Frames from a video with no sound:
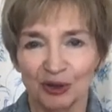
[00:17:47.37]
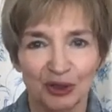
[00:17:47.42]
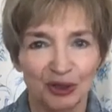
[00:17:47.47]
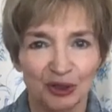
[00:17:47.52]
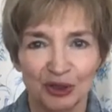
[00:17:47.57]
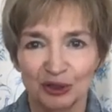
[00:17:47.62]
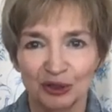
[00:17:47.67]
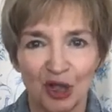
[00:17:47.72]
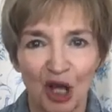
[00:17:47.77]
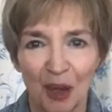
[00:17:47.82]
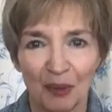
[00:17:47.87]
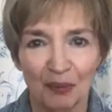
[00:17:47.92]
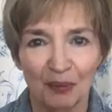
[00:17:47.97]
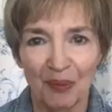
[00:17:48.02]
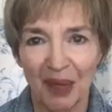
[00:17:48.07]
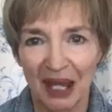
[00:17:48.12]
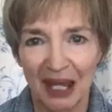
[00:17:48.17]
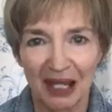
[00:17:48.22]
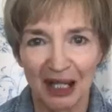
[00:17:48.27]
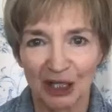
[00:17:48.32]
do not
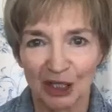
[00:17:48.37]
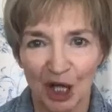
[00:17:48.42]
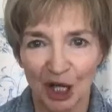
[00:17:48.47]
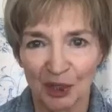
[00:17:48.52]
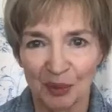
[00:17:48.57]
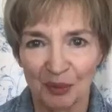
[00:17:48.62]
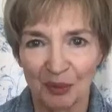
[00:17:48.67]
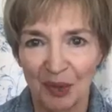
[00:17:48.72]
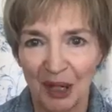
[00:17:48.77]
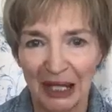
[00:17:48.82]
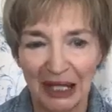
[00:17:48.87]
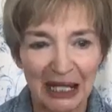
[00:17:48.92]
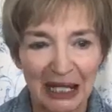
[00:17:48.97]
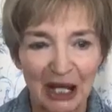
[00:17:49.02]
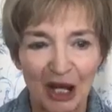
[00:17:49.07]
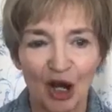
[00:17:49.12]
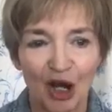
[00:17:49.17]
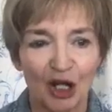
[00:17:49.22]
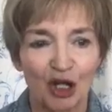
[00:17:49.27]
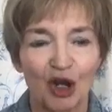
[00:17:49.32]
make a lot of money
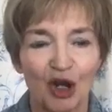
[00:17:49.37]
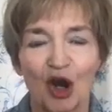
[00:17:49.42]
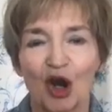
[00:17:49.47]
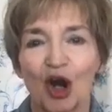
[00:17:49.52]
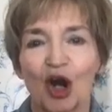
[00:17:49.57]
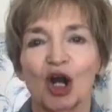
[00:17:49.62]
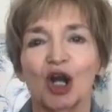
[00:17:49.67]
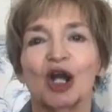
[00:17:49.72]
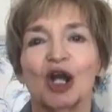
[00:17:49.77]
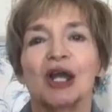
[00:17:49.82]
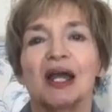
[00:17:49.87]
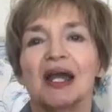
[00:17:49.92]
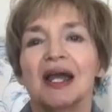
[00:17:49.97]
on our